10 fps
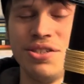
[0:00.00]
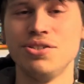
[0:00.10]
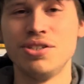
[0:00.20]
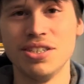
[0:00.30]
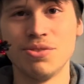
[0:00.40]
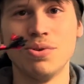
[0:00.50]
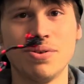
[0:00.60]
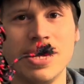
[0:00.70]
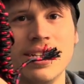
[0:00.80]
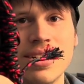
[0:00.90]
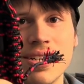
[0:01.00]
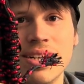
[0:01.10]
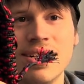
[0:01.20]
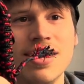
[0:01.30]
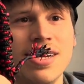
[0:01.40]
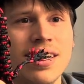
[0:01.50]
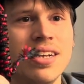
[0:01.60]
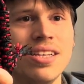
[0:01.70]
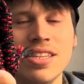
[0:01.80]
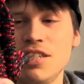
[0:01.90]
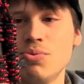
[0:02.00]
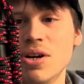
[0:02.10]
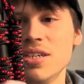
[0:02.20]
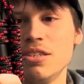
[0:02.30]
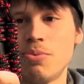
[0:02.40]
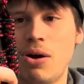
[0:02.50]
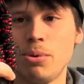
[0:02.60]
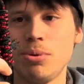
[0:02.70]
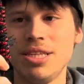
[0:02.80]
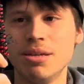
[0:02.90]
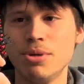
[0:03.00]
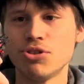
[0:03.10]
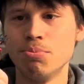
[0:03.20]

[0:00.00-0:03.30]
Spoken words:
use this one right here. This one is probably the most